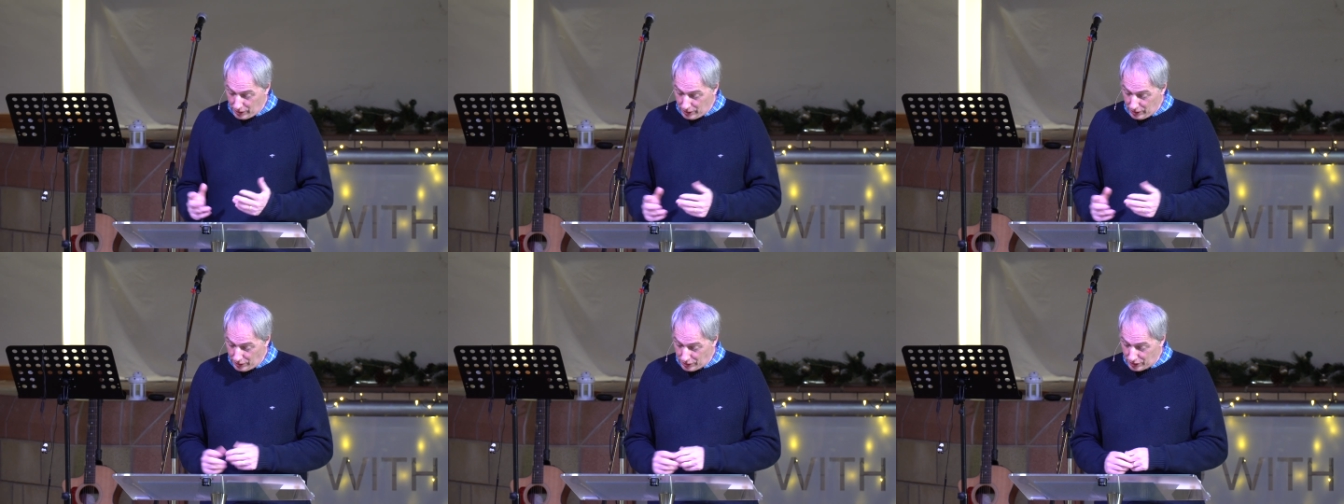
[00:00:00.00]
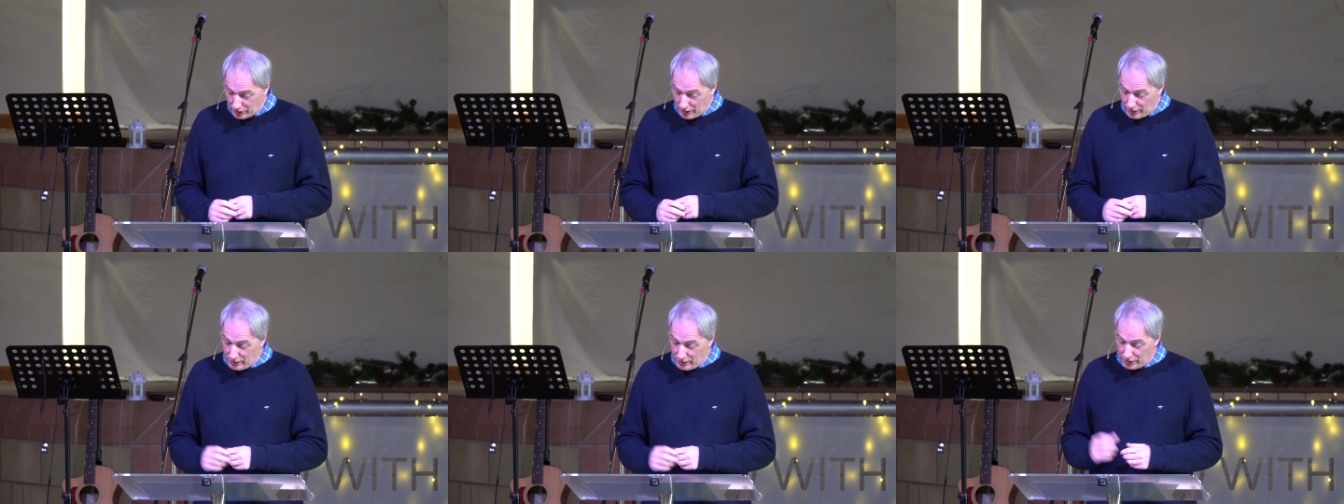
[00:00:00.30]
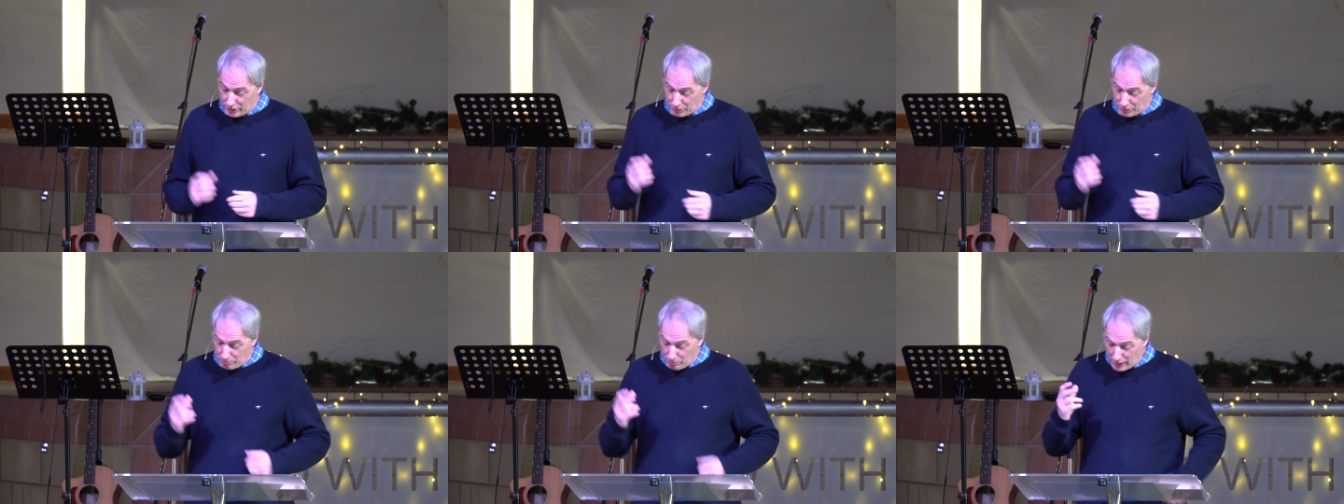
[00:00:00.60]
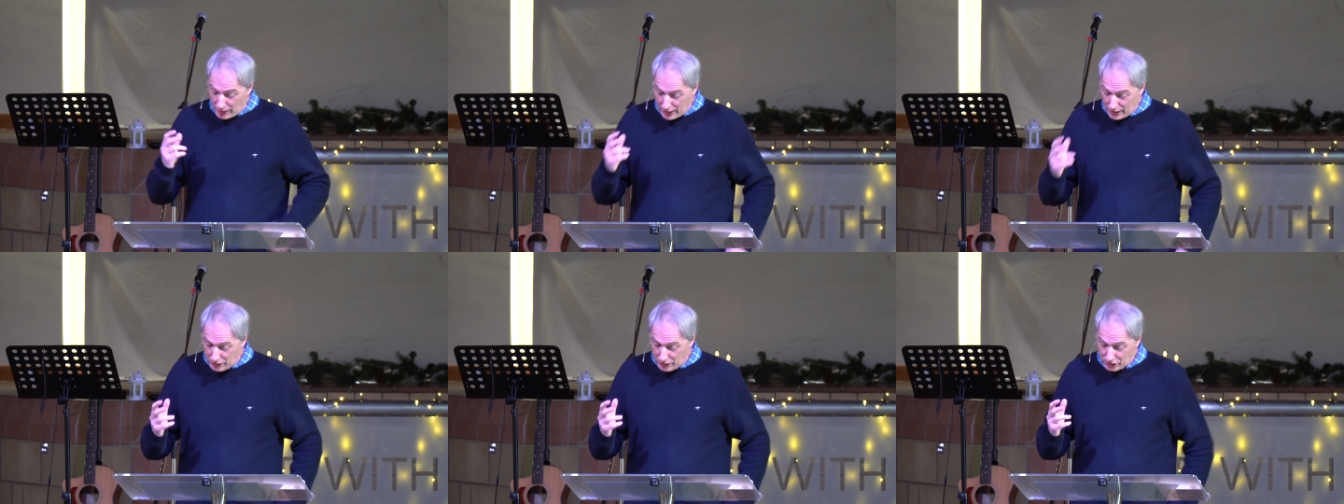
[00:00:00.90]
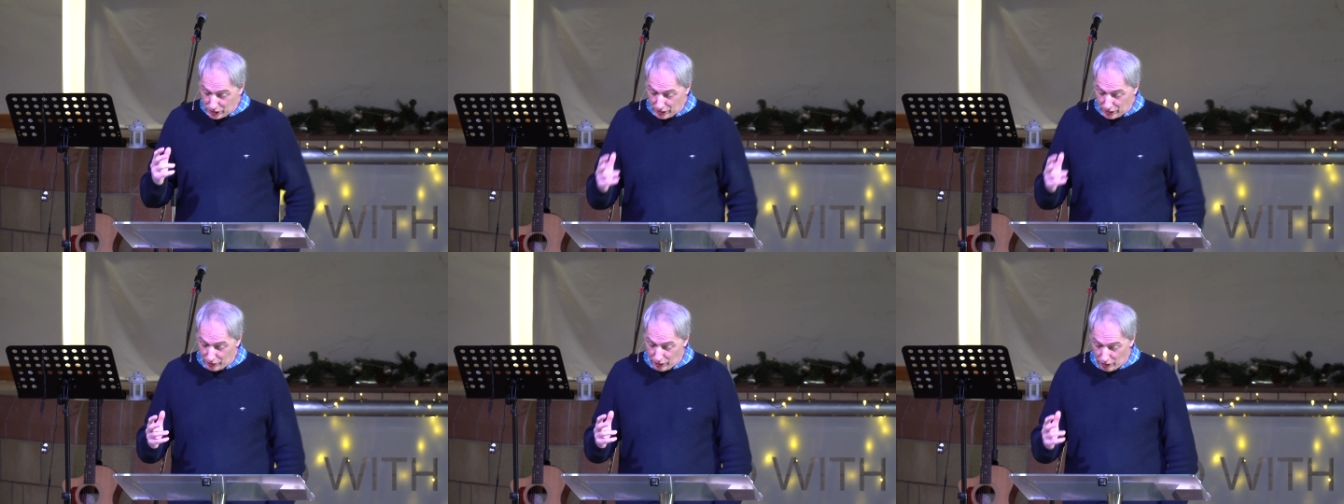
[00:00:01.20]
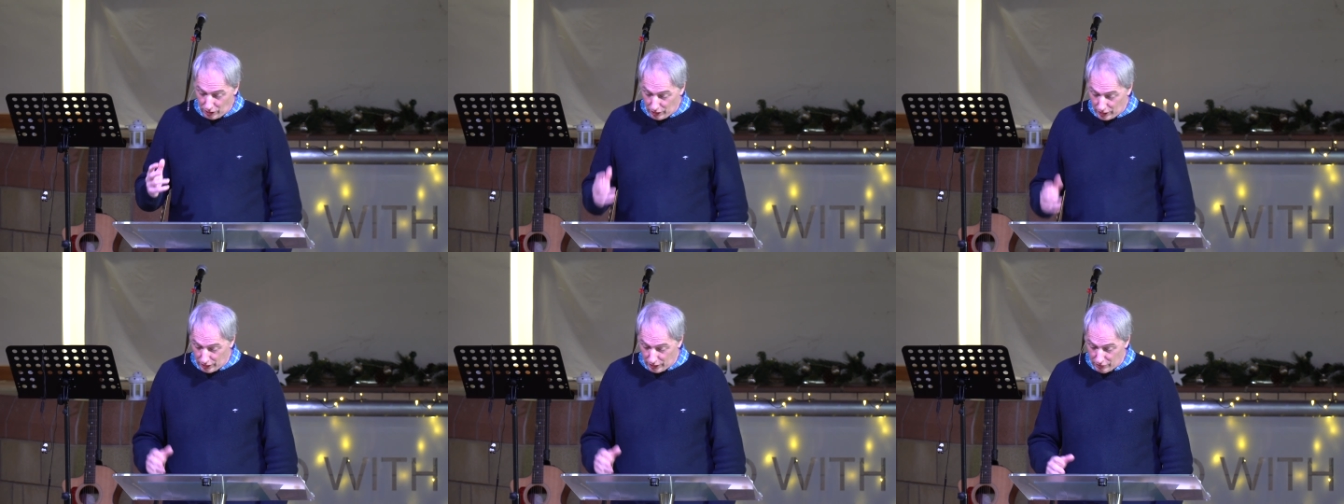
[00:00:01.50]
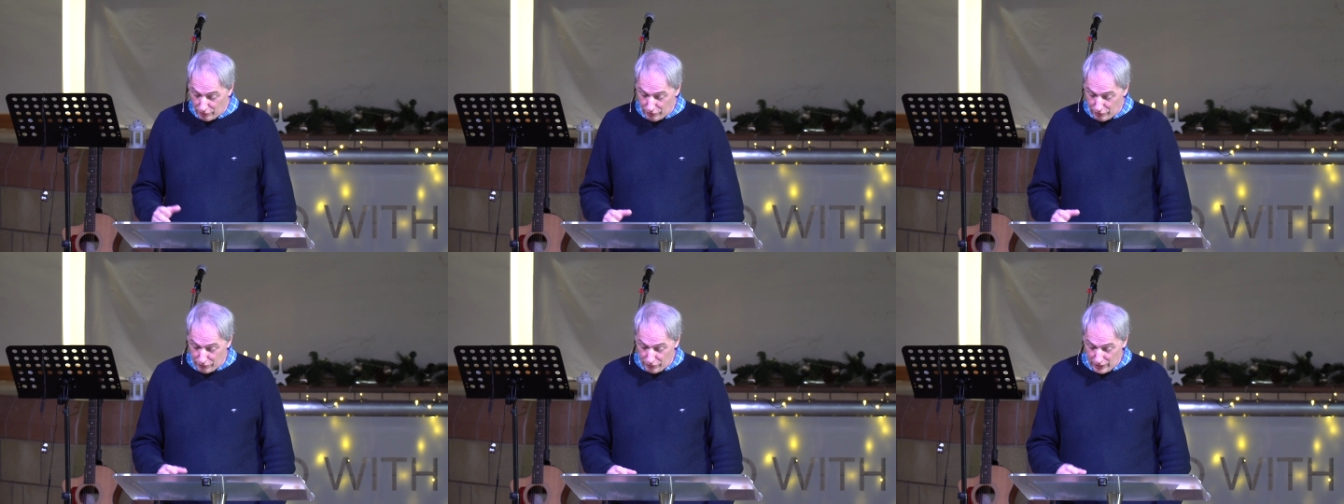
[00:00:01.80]
He said, This man shall not
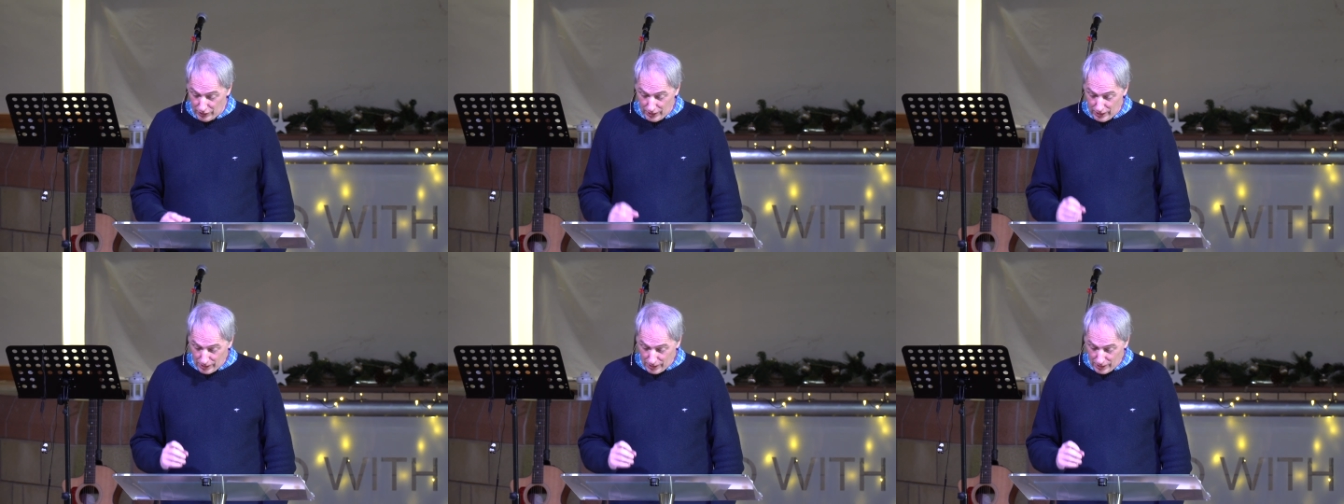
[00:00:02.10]
live